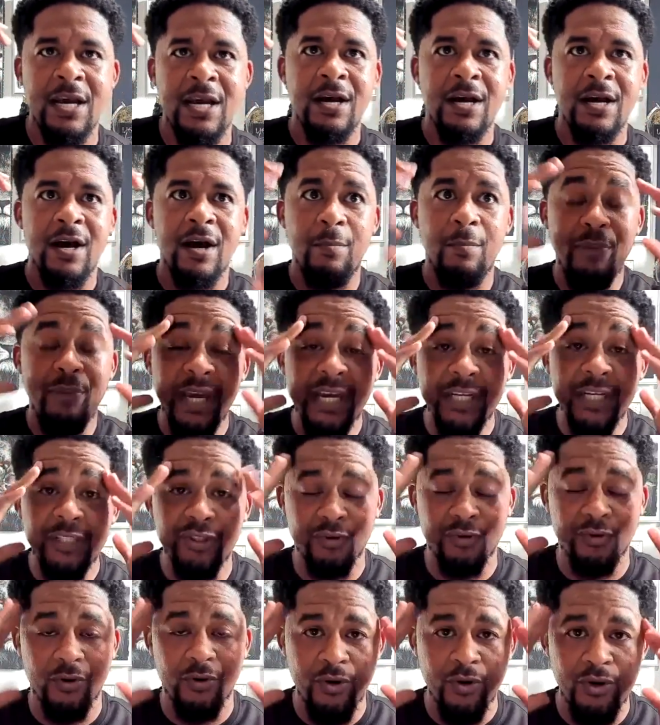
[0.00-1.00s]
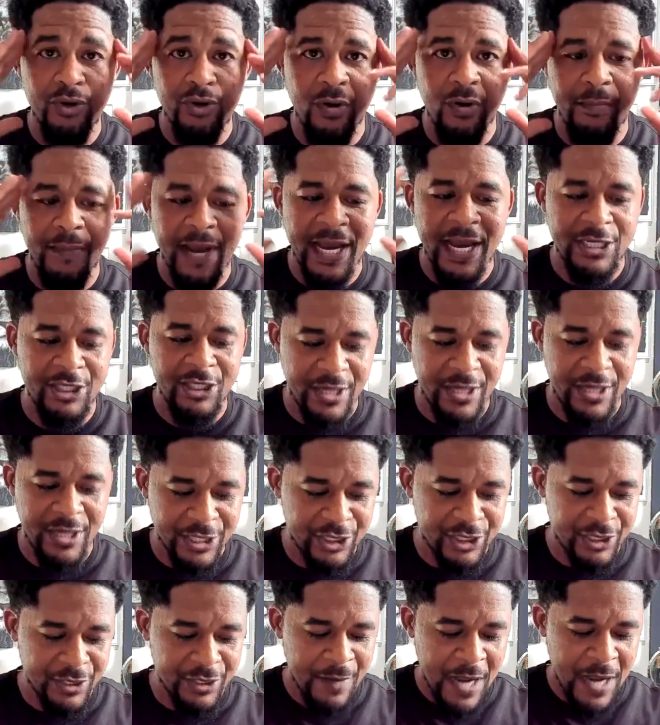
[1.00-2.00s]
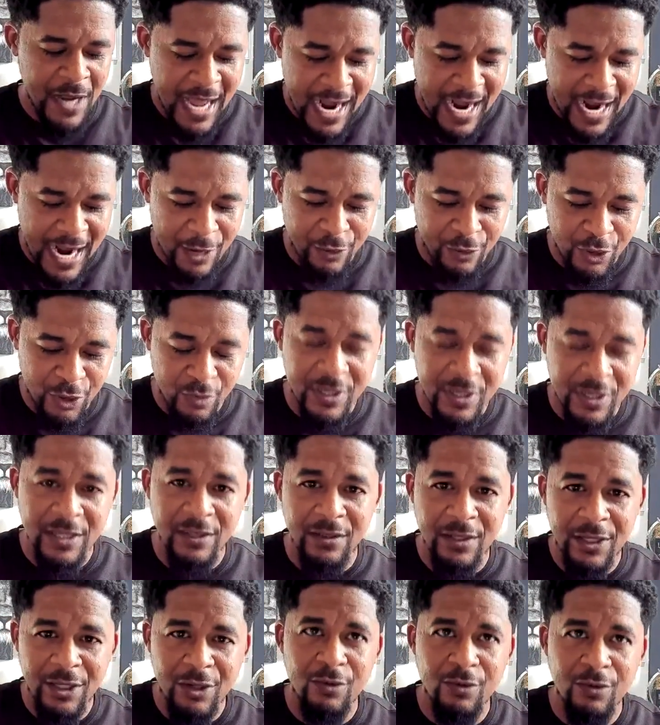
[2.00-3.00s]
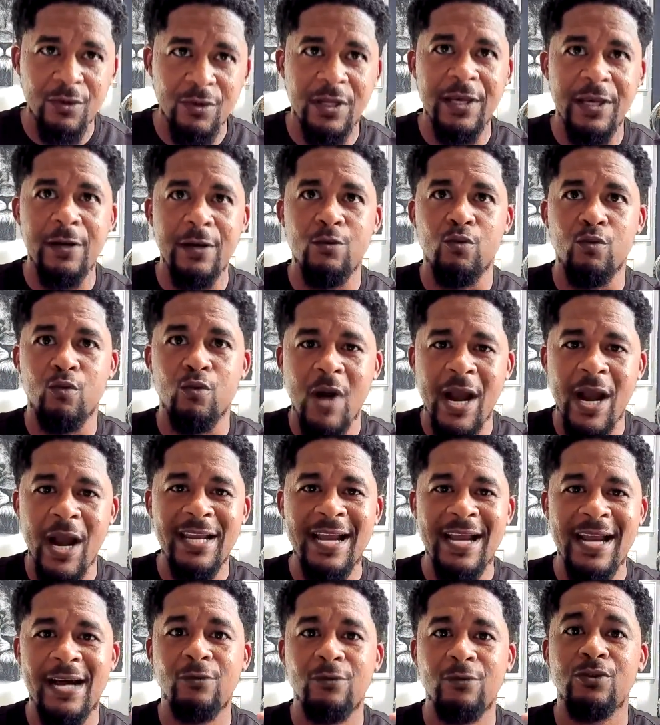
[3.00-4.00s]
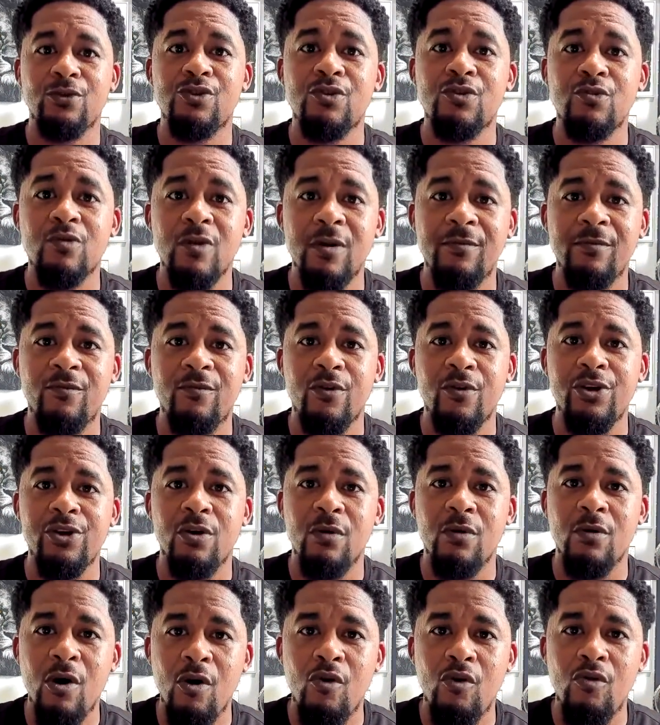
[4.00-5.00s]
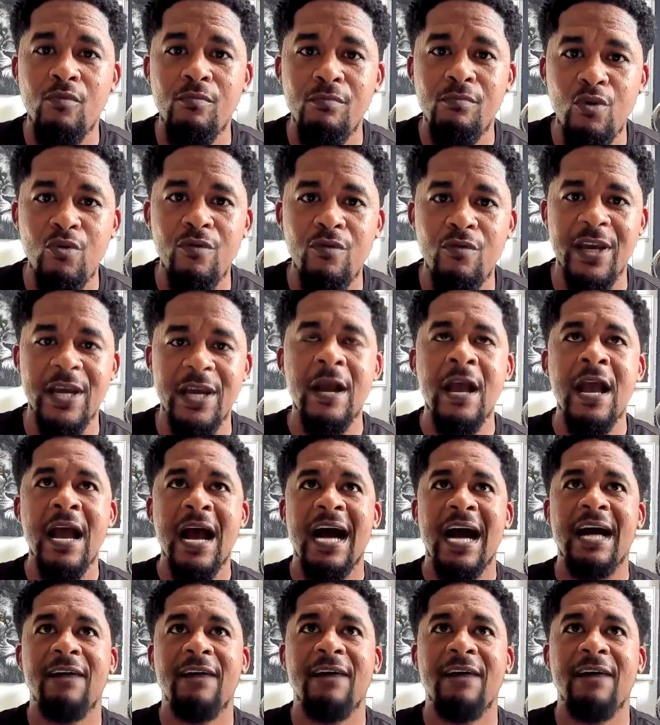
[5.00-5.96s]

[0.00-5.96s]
a picture on your imagination, how you can literally write out the script for your own movie. I've